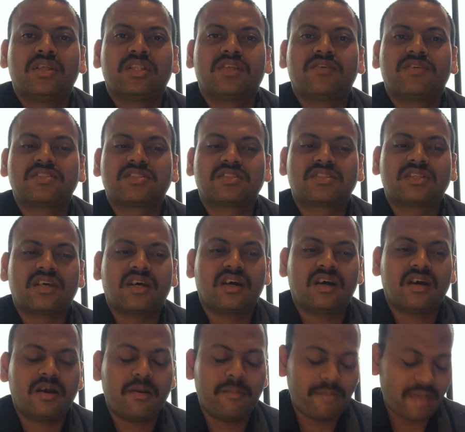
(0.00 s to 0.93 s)
There was
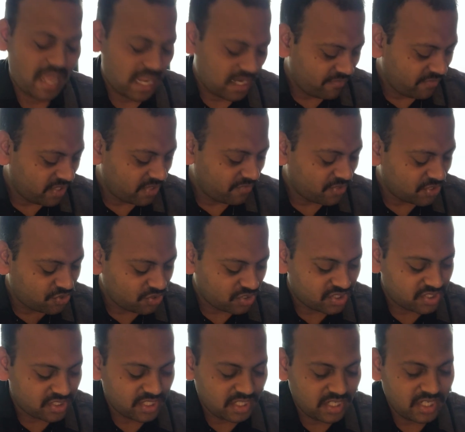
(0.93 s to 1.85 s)
a malware which
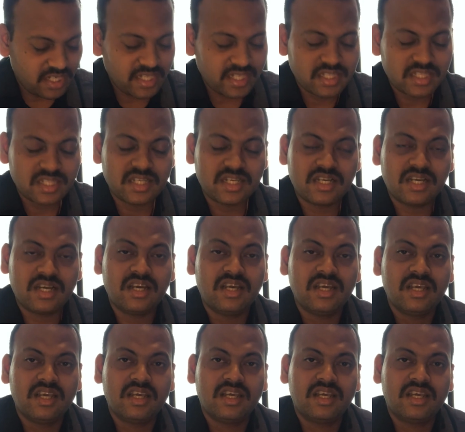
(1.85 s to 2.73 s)
was stealing the